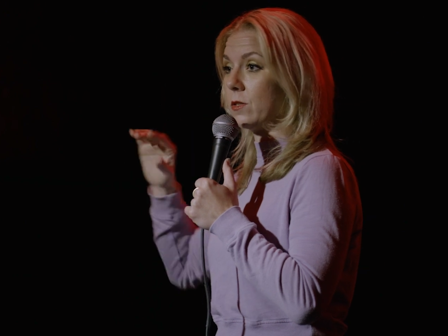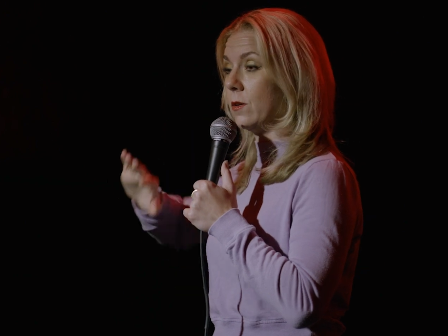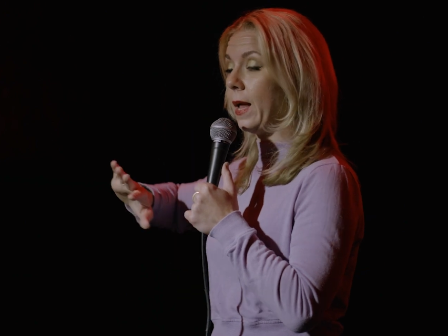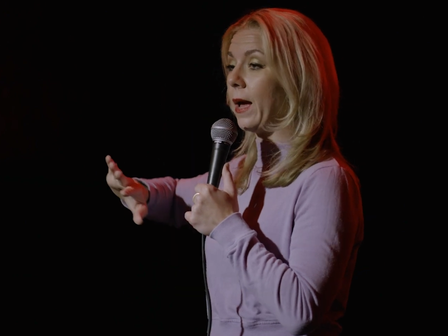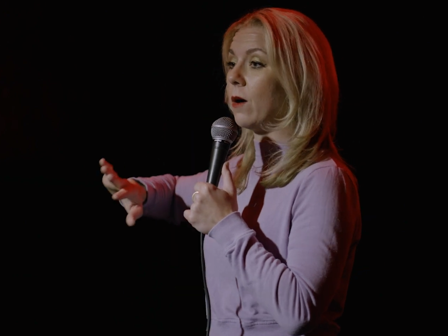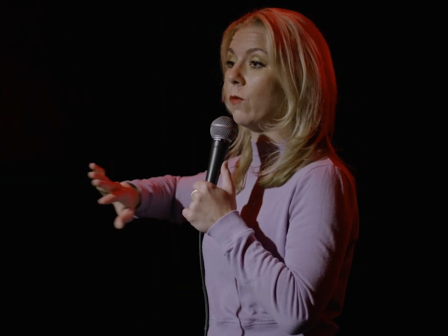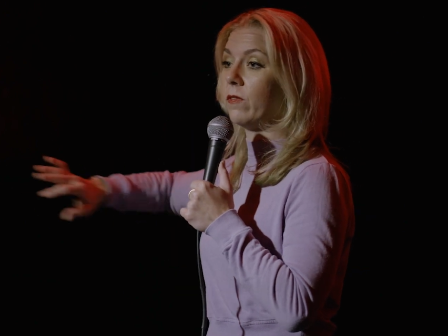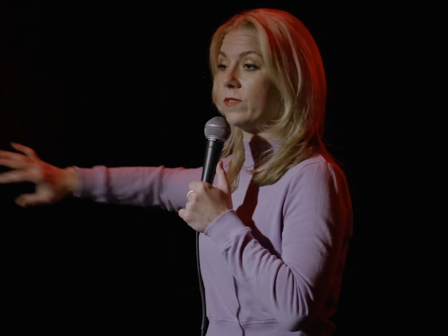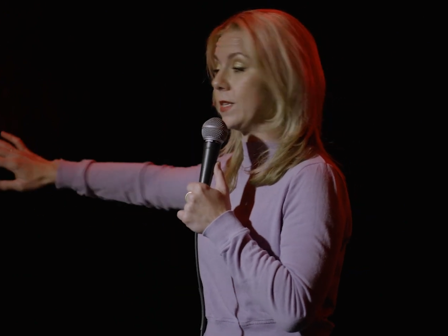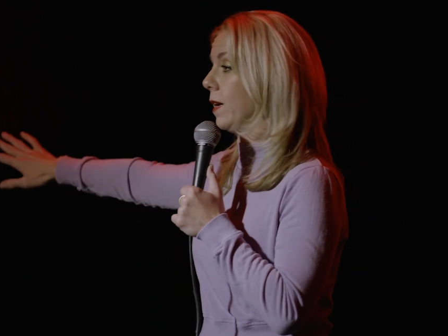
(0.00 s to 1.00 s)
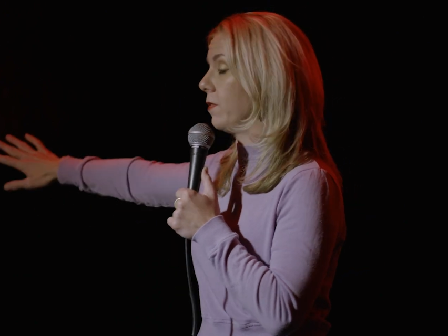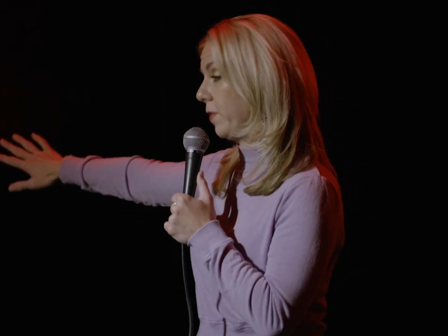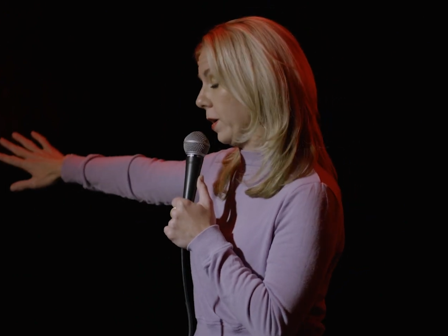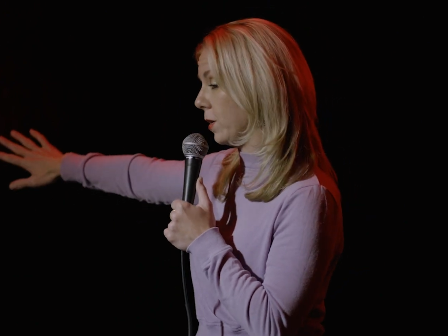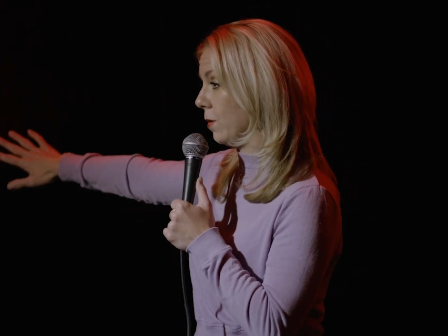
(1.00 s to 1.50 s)
So now we've said,
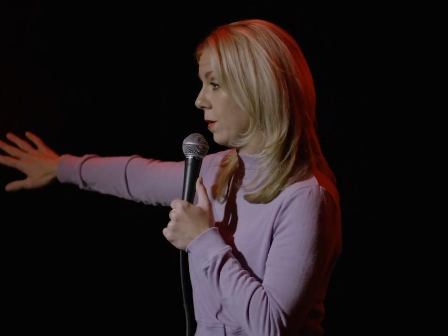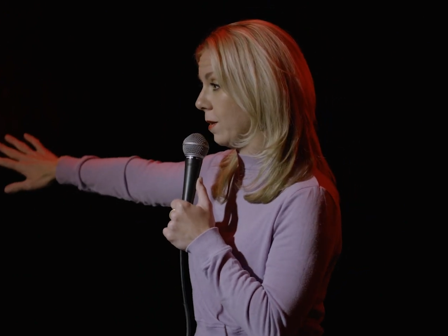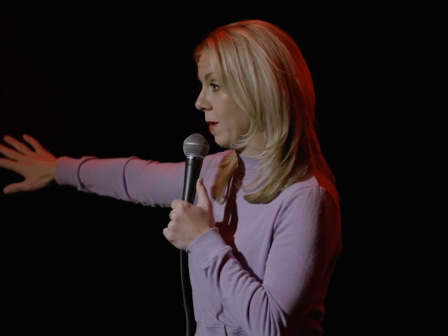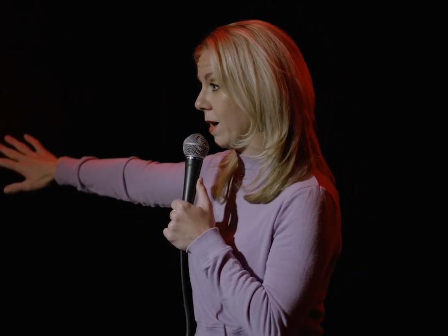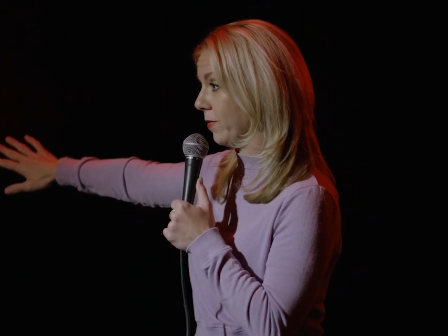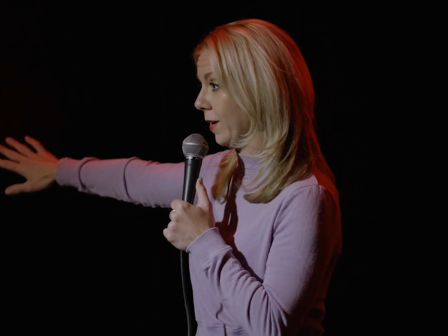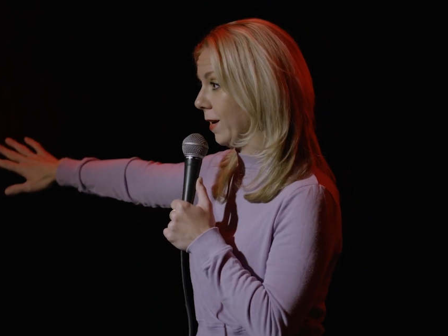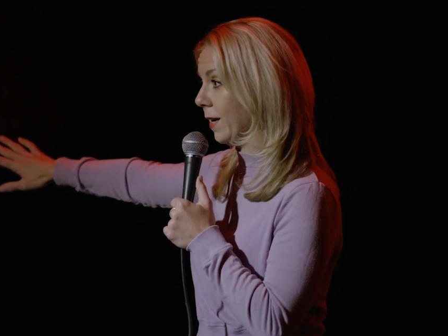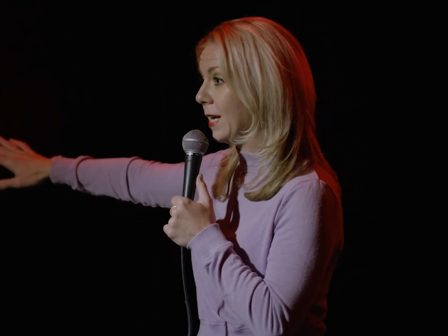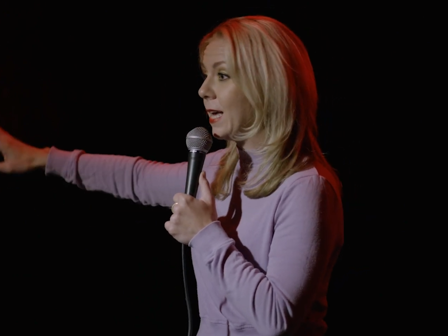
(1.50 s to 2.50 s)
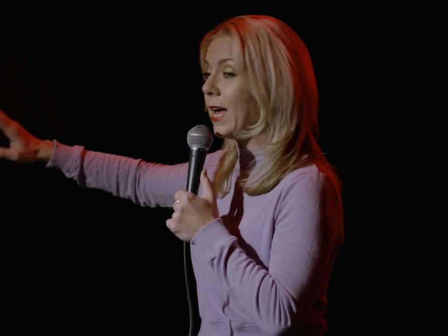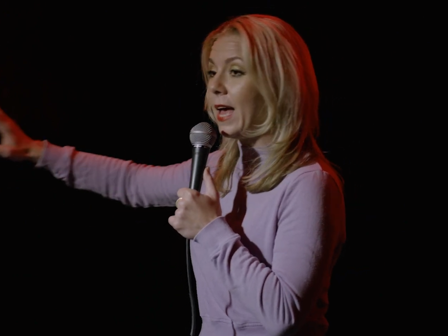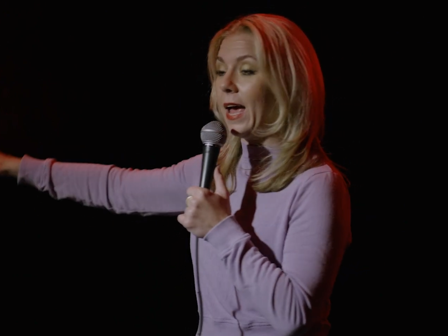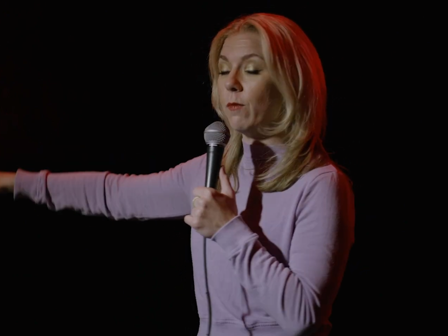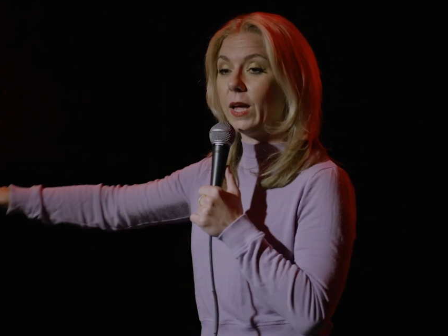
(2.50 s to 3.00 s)
fuck you to the mafia,
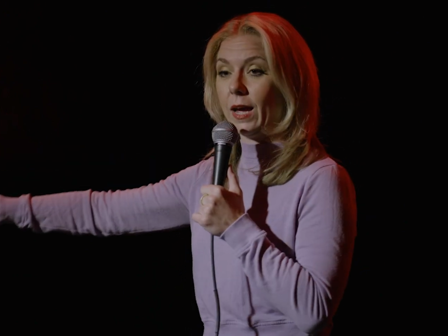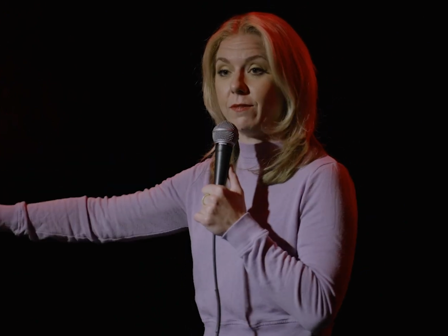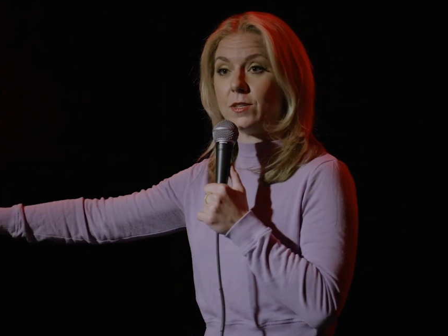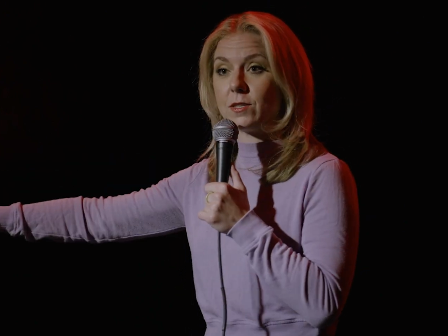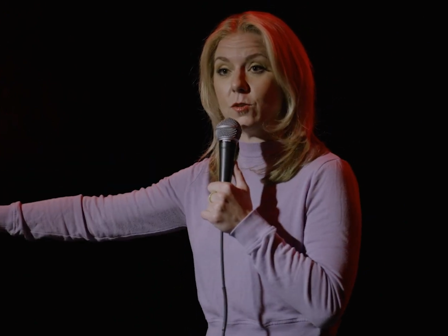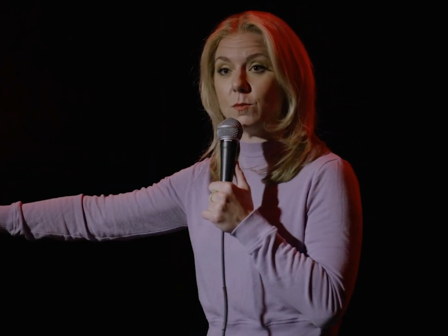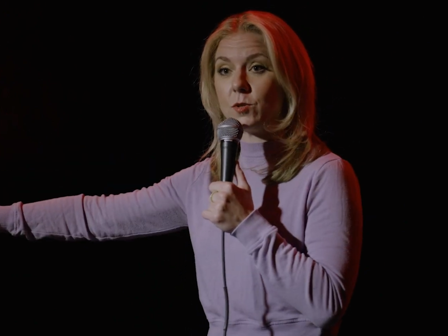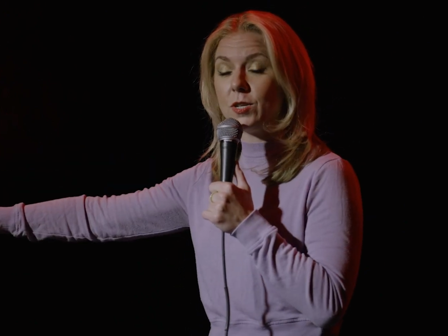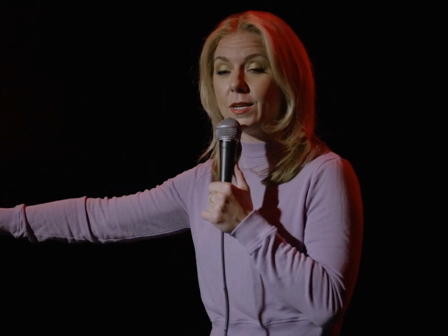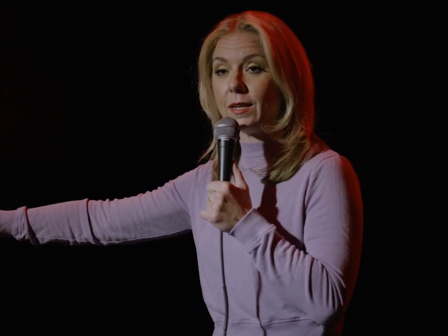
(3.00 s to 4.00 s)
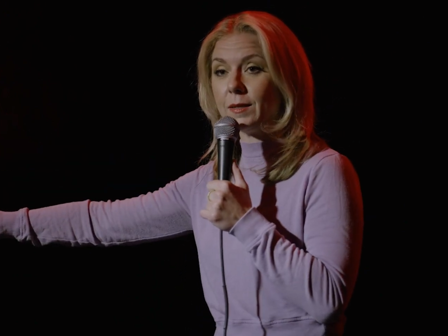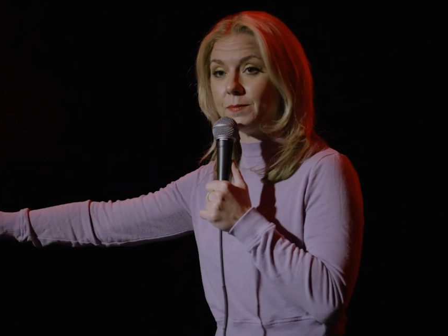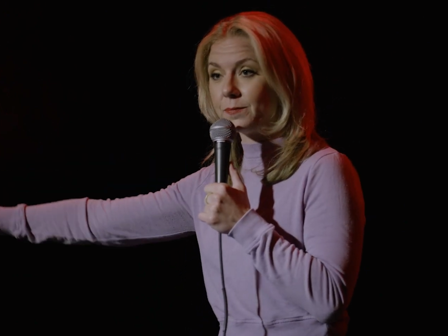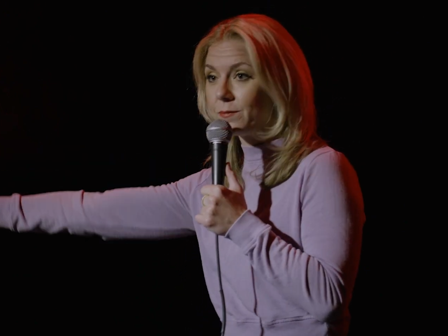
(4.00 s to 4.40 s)
and we have this new machine in.